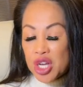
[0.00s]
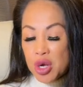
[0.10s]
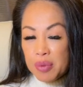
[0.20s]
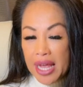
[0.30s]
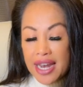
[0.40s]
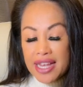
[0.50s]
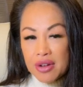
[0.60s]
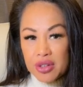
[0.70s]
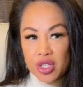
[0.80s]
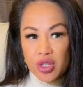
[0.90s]
Planning
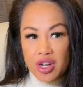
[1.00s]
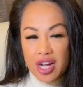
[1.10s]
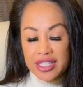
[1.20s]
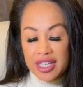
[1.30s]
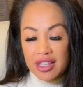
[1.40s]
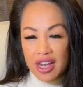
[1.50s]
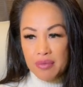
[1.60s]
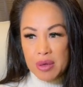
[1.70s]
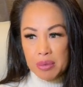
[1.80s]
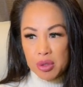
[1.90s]
out your content, a lot of
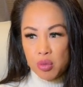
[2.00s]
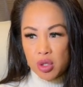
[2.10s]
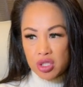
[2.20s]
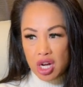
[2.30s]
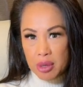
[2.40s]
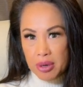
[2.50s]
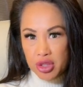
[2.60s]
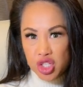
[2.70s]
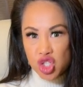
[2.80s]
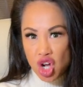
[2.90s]
people will talk about
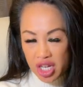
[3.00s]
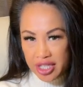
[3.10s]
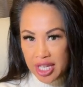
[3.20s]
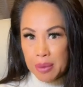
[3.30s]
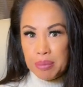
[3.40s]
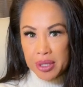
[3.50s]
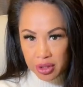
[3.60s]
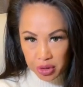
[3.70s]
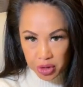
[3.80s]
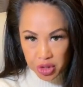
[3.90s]
these content
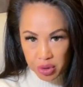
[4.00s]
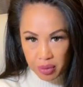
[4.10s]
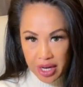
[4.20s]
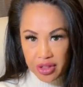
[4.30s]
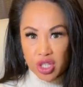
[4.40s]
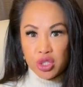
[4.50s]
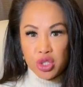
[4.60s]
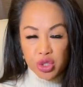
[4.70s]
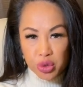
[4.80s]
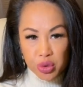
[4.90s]
pillars, right? They'll
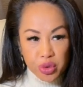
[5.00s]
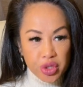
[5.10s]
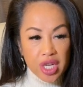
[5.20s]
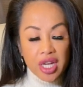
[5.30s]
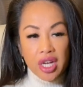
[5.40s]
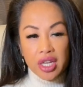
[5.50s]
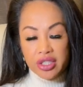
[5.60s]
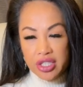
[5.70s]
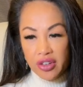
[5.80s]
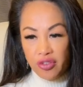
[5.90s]
choose
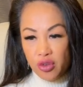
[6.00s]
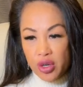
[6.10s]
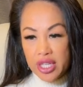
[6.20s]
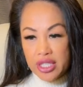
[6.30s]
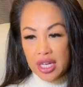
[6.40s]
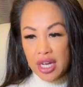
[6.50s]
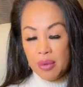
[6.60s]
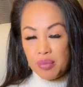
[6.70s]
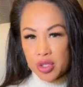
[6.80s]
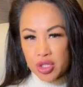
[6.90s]
different
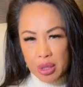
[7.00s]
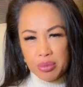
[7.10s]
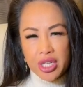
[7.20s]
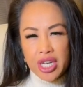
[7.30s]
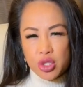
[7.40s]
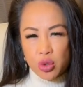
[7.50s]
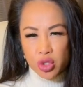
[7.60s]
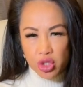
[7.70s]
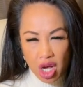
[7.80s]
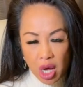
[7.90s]
subjects or
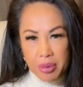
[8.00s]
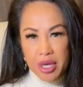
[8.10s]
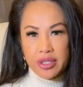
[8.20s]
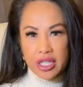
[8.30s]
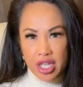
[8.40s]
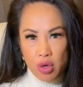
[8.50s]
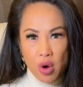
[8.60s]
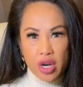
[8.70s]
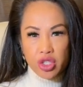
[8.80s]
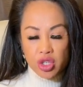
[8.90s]
topics that they
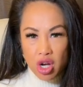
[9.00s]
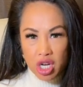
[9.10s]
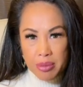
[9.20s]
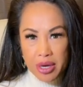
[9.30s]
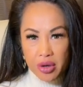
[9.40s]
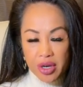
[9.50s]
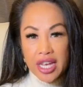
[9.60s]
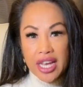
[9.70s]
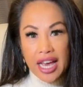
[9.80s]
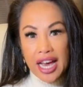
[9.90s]
want to talk about
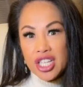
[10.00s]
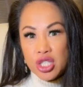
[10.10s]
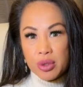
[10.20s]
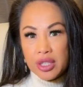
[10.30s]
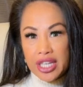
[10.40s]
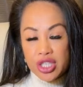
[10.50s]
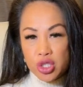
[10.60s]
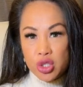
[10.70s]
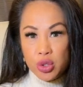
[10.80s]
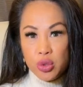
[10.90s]
as it relates
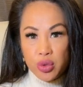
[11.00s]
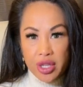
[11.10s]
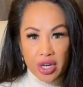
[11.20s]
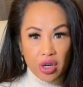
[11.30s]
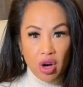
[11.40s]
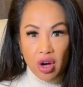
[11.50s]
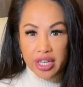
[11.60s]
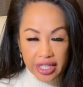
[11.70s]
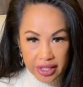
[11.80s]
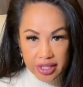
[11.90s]
to their
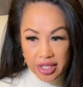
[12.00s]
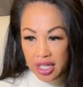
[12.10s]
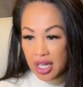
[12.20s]
audience.